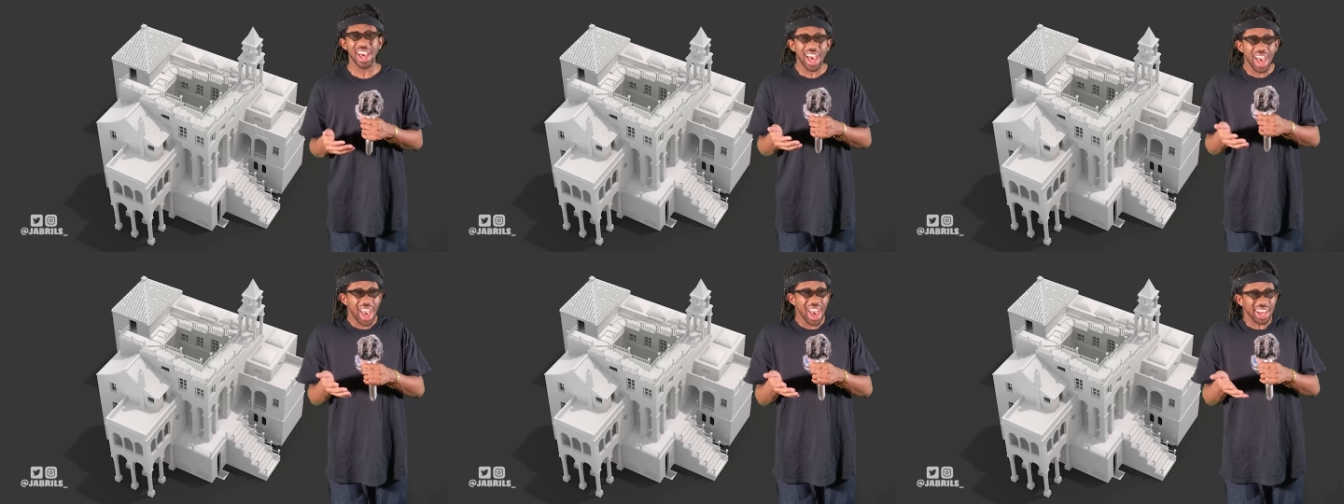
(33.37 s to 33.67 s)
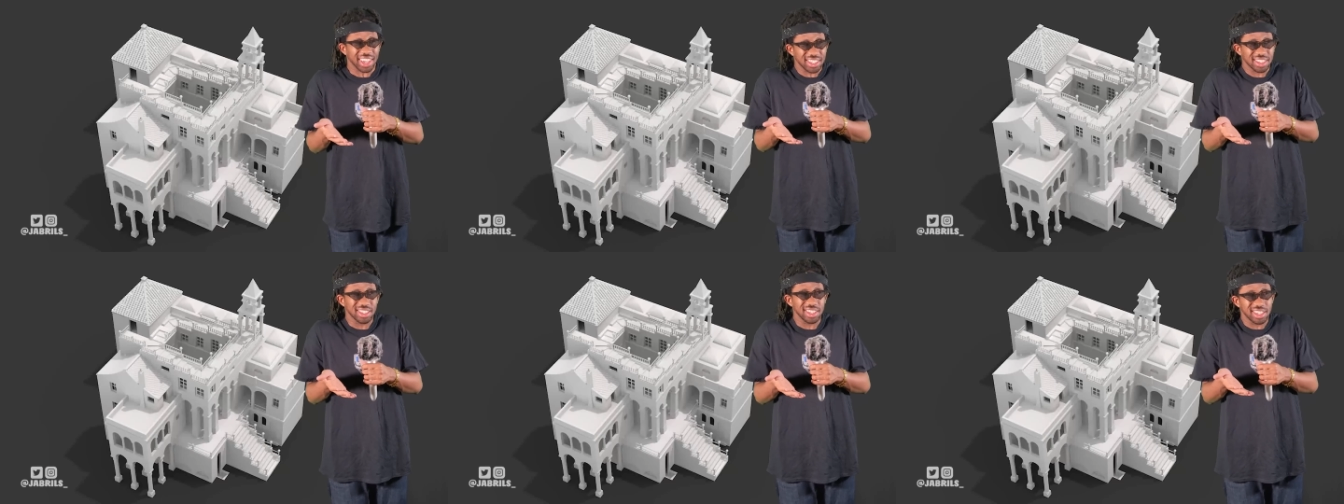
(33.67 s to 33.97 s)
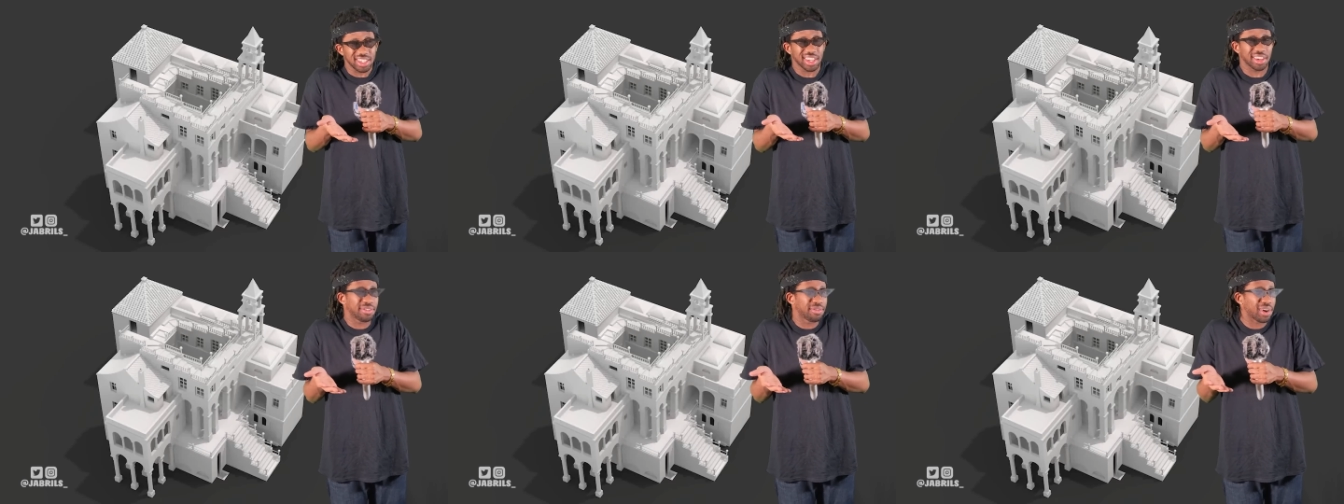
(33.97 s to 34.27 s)
I actually
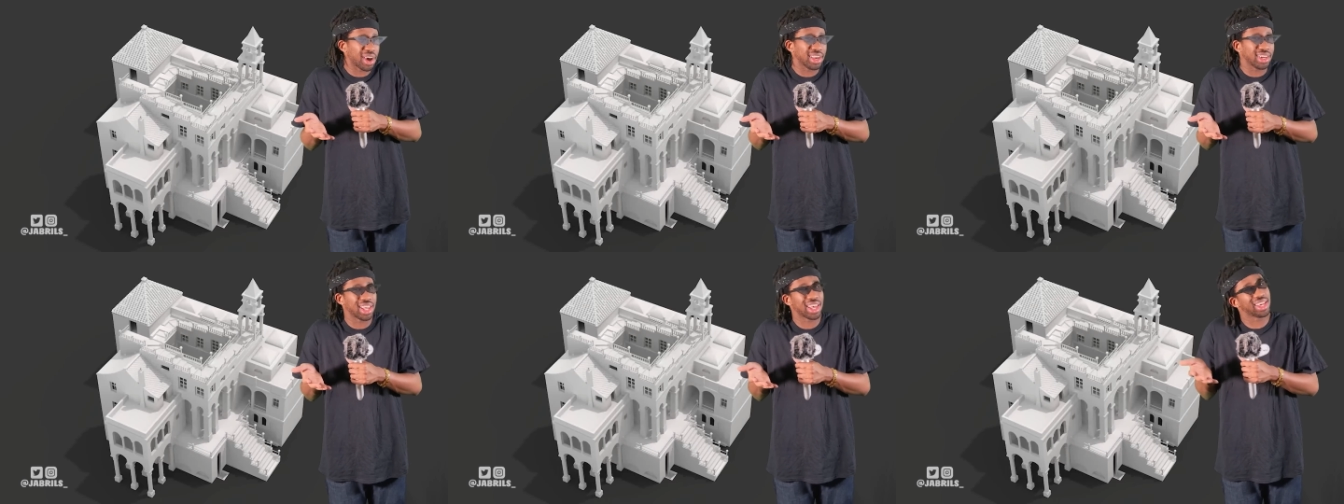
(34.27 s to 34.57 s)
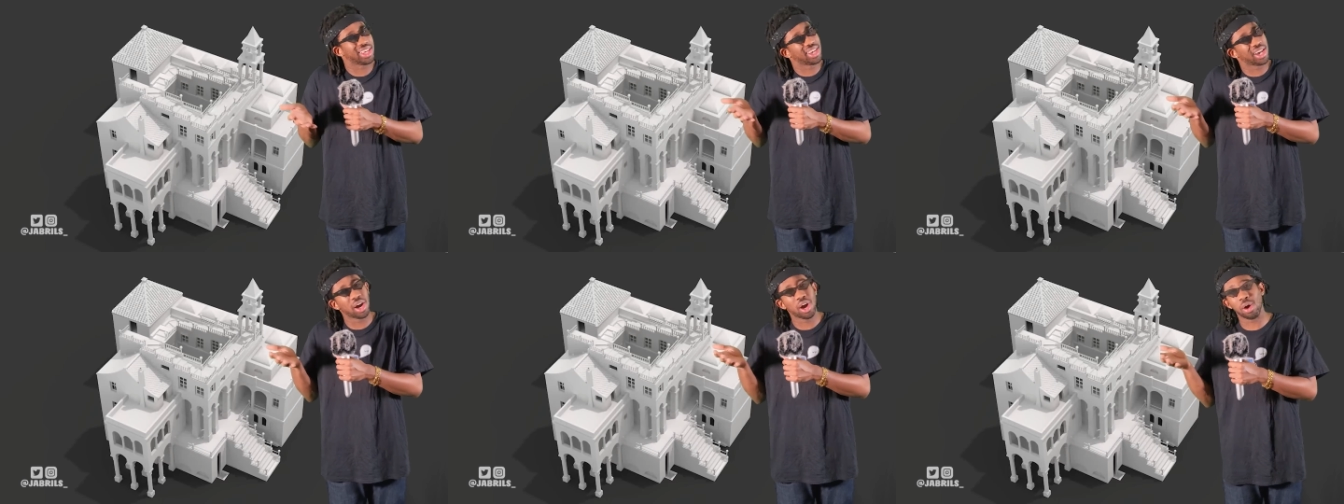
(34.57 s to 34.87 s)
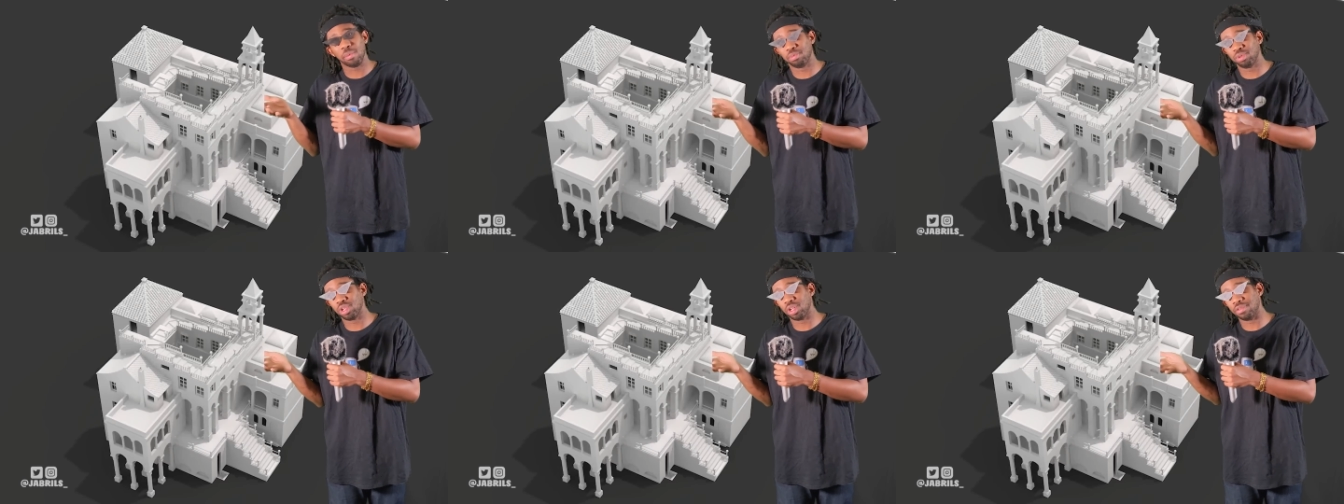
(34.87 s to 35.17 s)
did find a
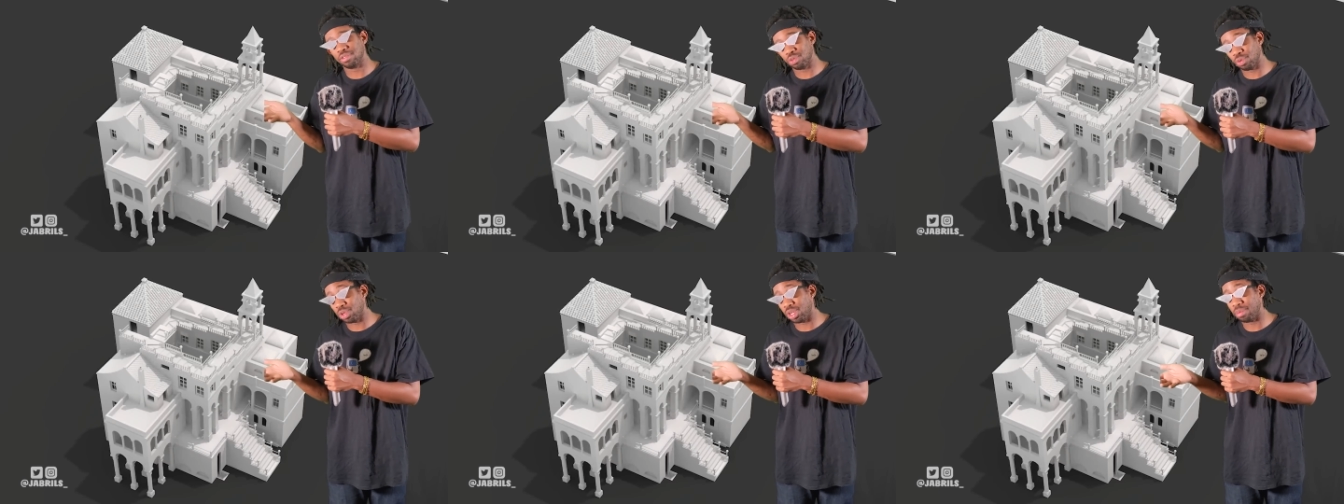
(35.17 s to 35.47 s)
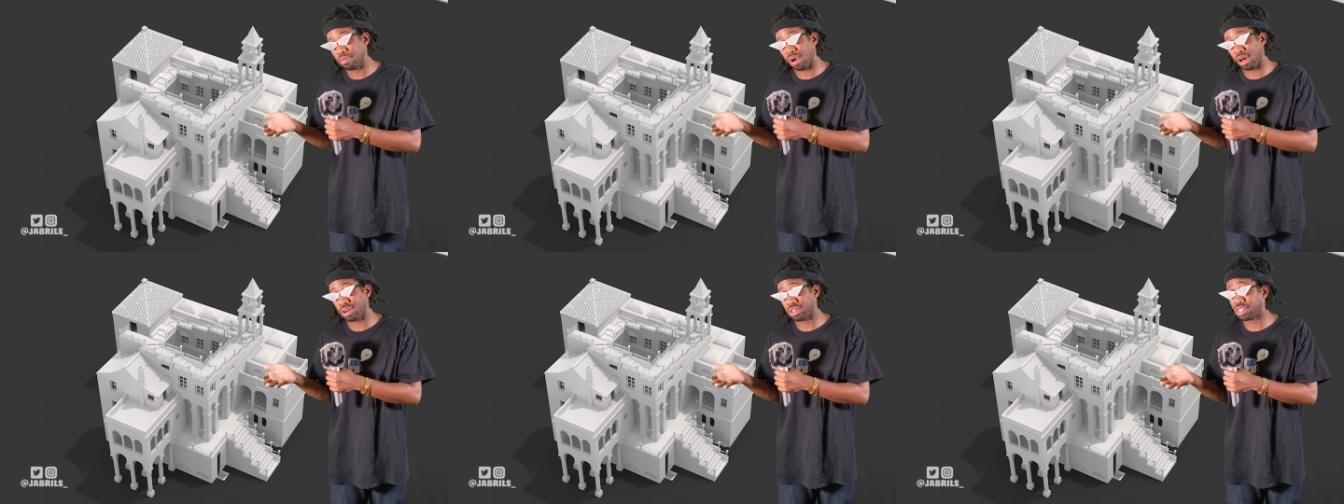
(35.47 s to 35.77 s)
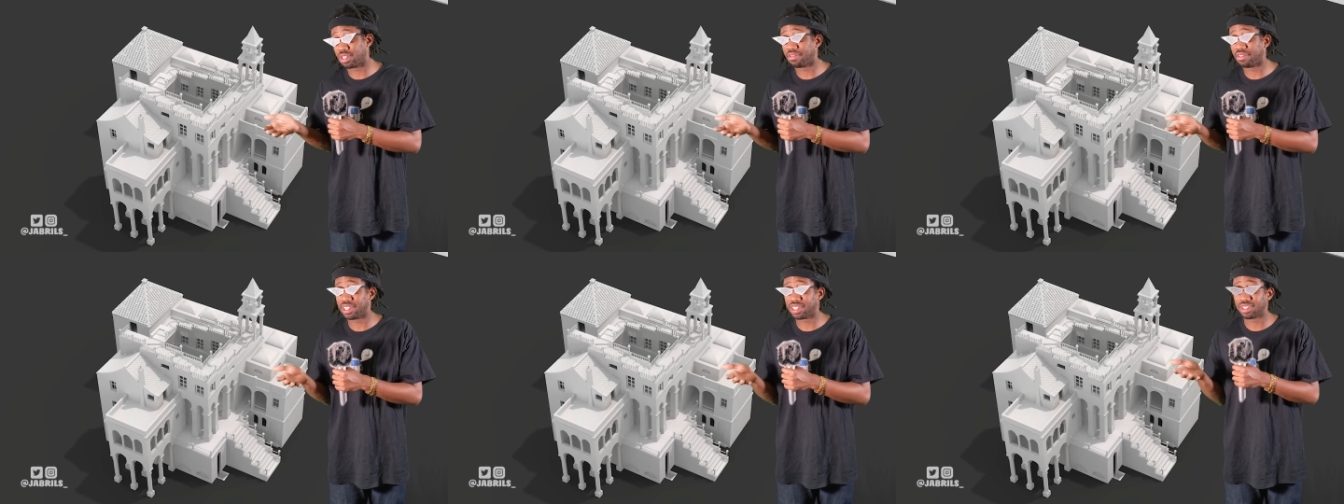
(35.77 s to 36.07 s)
couple of three D
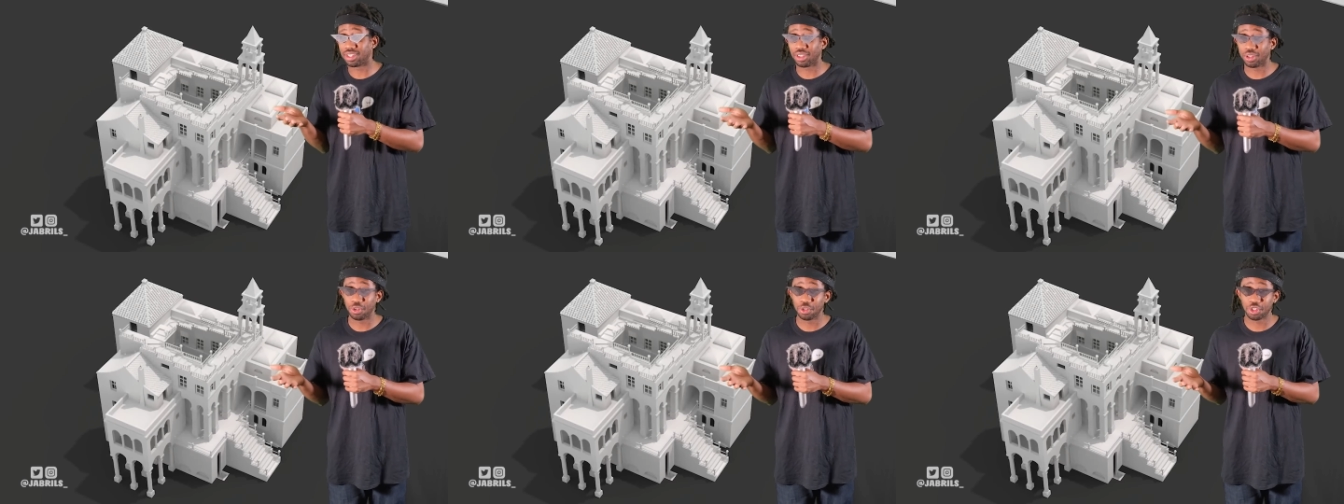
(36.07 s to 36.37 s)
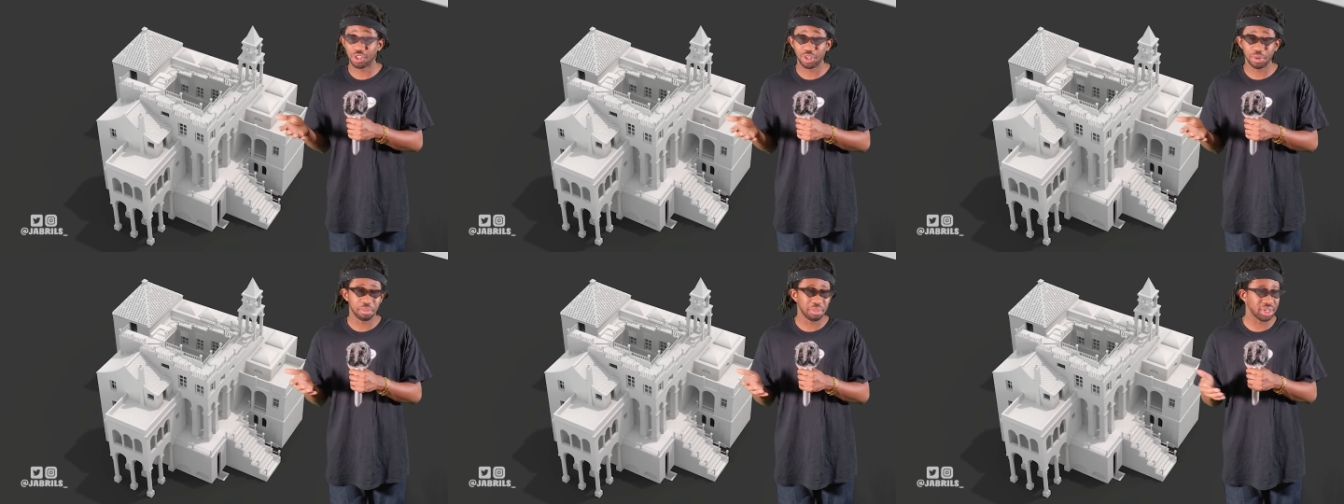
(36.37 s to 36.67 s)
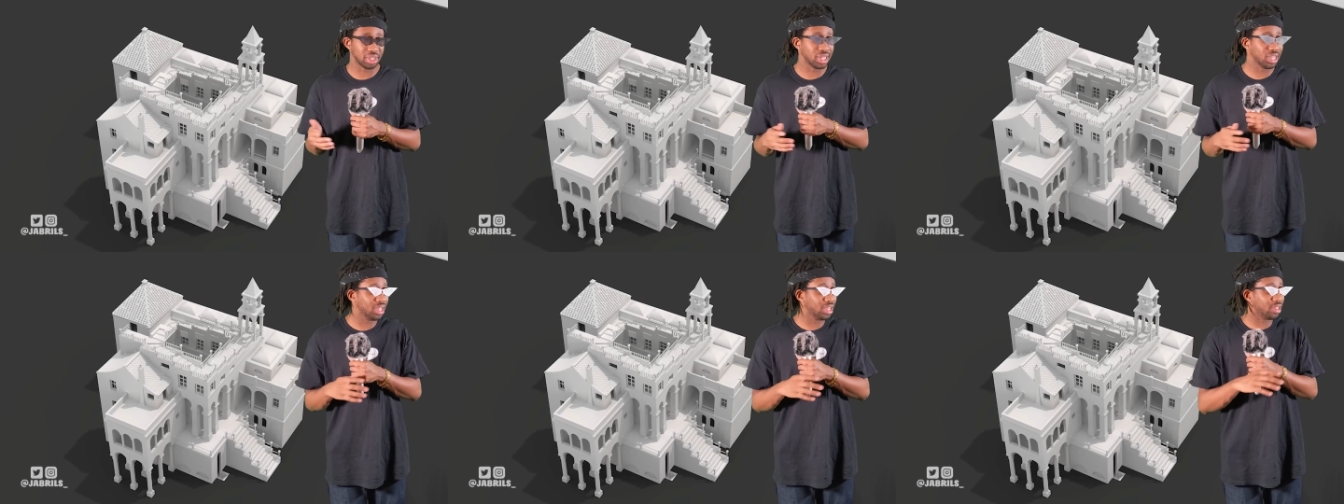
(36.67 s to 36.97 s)
models of this illusion,
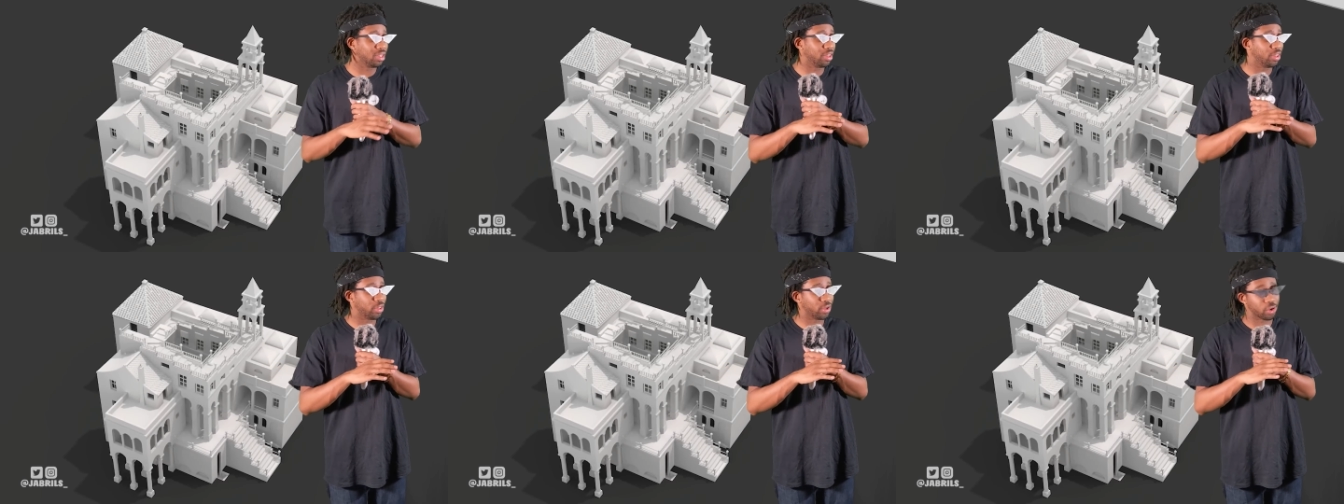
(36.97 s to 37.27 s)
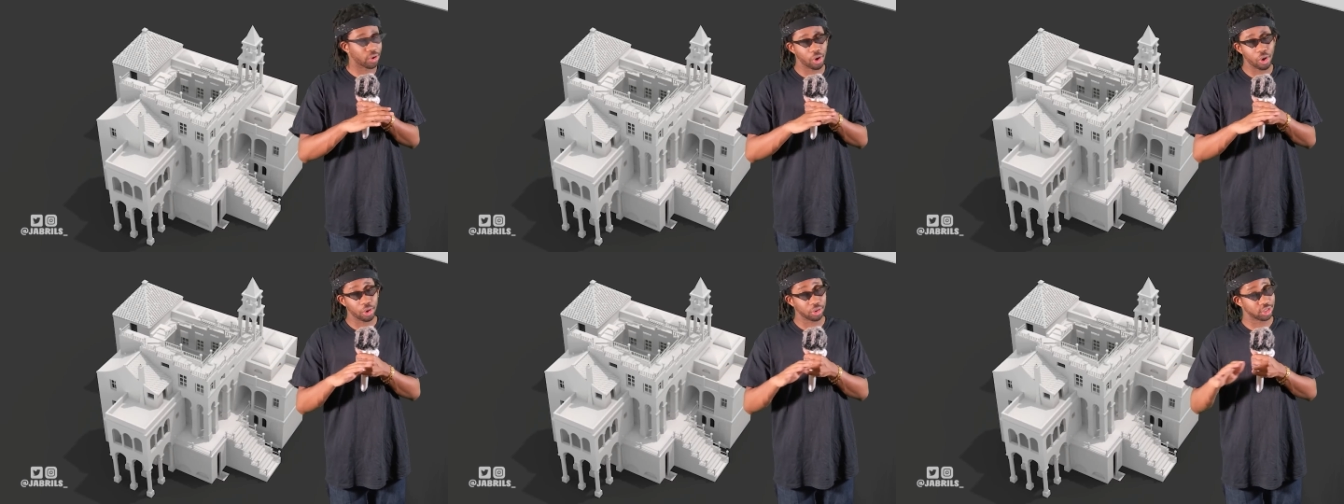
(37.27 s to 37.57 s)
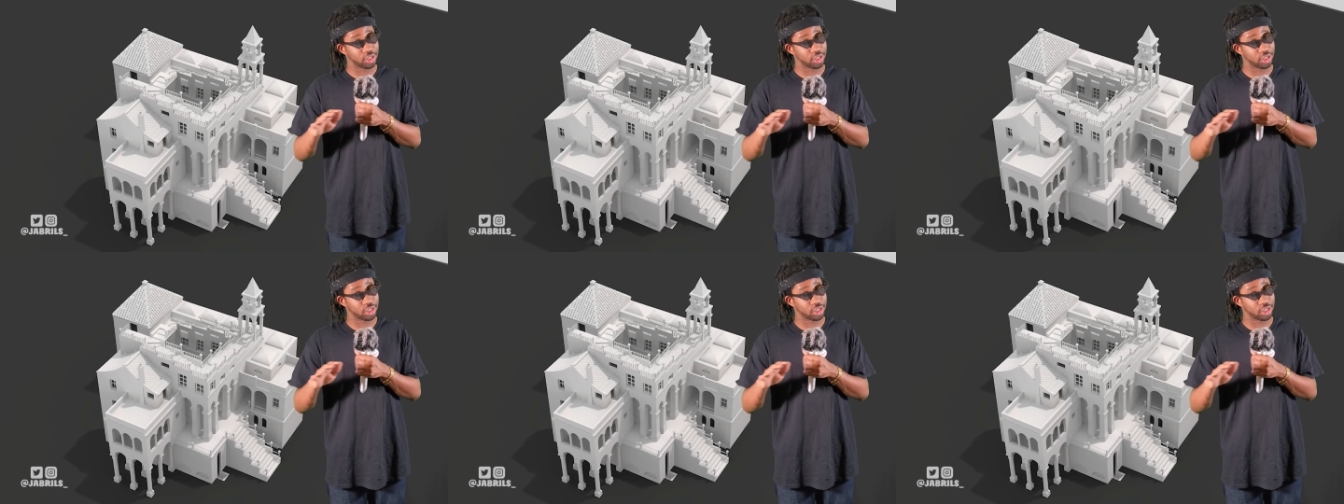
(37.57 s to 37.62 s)
but they're all